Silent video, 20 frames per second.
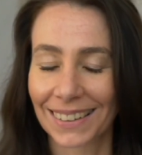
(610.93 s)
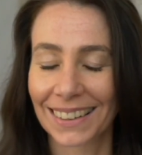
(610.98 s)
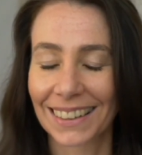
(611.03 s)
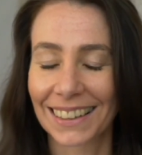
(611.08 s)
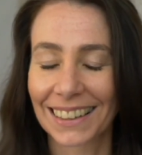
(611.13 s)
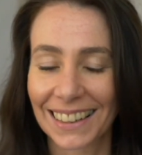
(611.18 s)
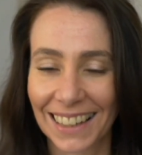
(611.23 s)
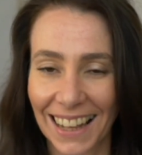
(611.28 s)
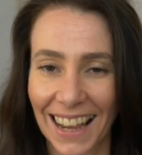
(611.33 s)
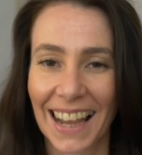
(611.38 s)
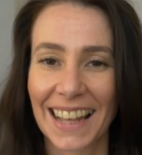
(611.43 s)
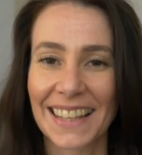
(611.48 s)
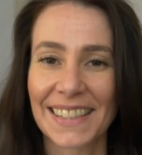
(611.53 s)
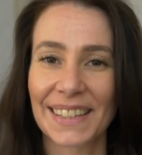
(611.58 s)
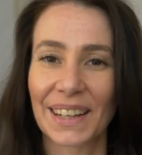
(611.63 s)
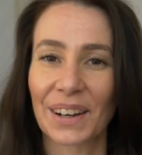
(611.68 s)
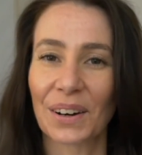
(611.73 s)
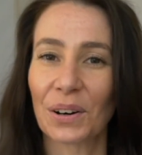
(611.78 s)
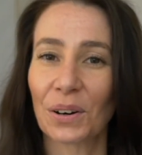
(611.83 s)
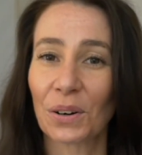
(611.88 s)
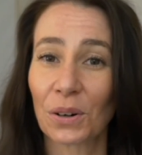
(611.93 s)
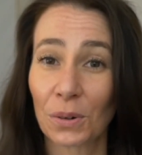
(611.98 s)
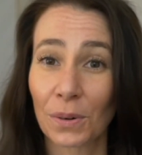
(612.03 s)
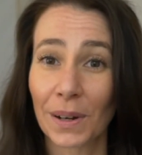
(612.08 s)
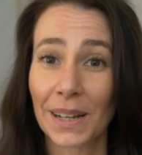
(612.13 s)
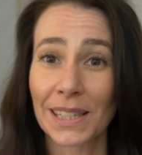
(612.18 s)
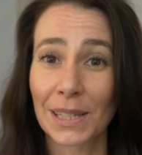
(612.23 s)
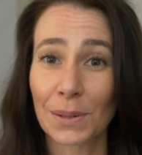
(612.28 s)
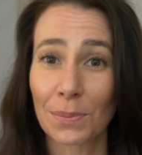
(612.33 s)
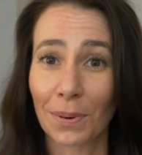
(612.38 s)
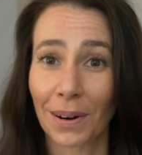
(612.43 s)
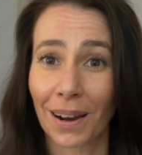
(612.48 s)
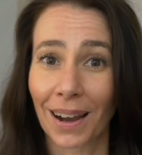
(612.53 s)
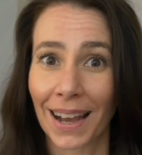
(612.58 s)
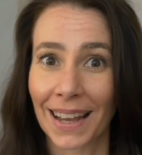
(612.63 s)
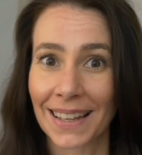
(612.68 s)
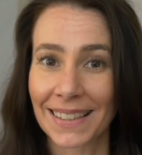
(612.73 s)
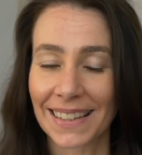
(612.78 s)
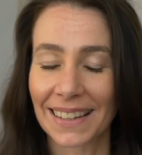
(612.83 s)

clients are always surprised